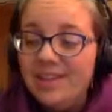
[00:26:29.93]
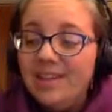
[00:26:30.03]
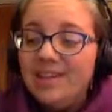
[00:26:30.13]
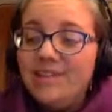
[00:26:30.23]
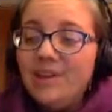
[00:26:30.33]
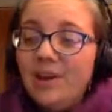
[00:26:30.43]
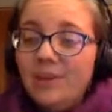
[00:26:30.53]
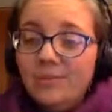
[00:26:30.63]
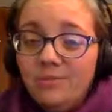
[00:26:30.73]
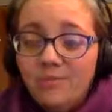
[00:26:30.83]

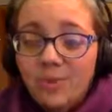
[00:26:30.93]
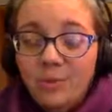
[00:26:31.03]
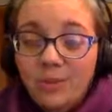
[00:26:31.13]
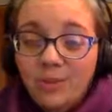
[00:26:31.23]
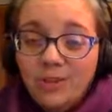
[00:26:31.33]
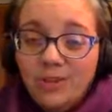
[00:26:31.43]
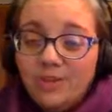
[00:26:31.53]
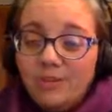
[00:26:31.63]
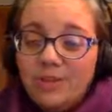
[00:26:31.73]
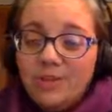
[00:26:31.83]
So, what we're going to
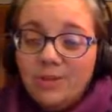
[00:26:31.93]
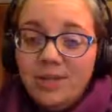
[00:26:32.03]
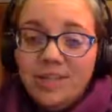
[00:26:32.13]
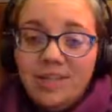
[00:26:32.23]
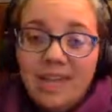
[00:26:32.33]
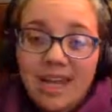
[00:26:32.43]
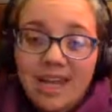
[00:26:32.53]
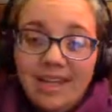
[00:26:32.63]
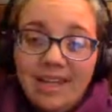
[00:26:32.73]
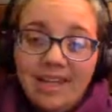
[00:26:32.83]
be doing
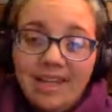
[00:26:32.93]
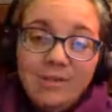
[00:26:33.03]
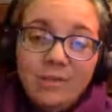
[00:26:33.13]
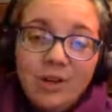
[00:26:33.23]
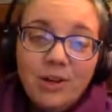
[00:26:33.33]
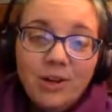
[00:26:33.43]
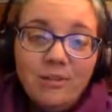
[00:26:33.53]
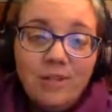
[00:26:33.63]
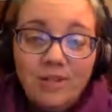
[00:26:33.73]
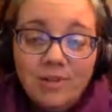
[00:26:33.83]
today is
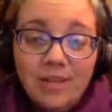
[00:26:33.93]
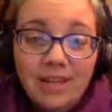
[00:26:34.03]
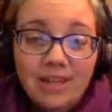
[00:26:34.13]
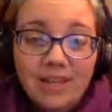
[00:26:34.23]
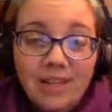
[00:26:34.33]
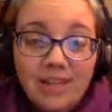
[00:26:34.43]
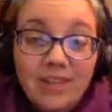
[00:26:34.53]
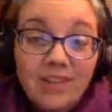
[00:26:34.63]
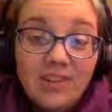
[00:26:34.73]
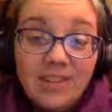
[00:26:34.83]

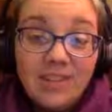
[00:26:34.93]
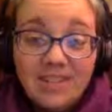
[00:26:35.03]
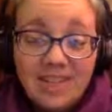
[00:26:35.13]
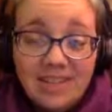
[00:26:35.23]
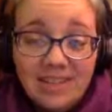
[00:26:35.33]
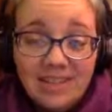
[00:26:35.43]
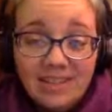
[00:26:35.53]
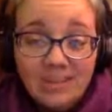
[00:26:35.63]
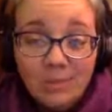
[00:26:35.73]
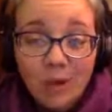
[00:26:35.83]
there's 16
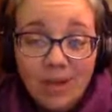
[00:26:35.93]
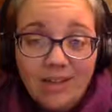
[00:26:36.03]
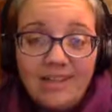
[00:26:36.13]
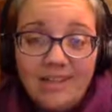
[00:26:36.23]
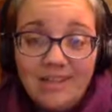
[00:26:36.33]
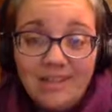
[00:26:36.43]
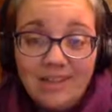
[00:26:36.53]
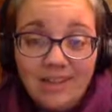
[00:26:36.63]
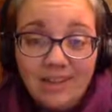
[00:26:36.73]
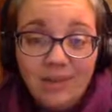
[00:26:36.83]
practices
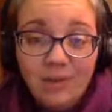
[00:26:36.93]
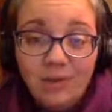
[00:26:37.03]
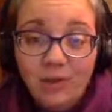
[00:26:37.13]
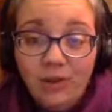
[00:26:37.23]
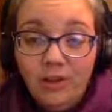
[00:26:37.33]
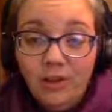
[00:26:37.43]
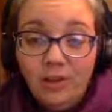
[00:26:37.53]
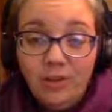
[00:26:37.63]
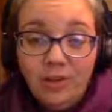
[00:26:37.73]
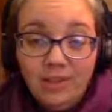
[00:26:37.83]
on the full
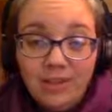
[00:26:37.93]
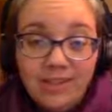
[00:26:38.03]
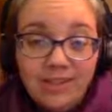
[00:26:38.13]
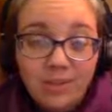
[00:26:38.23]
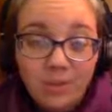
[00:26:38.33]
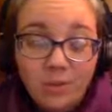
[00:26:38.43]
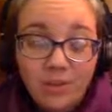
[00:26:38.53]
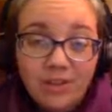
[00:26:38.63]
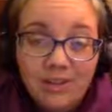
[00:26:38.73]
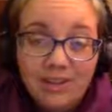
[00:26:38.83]
awareness of
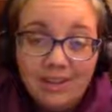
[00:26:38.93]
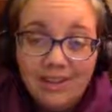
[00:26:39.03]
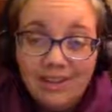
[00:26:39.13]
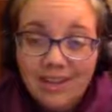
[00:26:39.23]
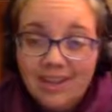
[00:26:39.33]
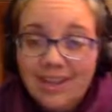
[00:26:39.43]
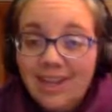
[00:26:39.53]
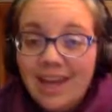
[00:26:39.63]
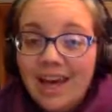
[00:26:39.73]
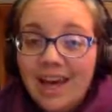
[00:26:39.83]
breathing.
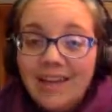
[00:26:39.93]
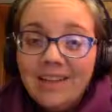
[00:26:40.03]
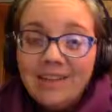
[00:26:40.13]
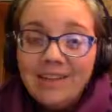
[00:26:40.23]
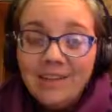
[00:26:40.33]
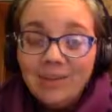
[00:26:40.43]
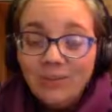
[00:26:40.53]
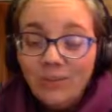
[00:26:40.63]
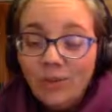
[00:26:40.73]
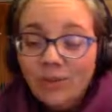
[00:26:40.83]
And
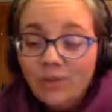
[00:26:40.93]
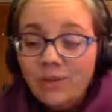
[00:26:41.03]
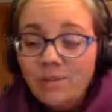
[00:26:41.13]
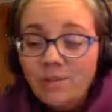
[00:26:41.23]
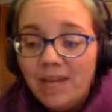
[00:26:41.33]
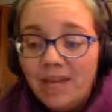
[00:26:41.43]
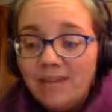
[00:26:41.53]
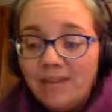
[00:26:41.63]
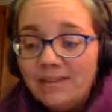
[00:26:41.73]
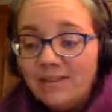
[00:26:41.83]
one of the
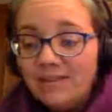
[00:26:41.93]
main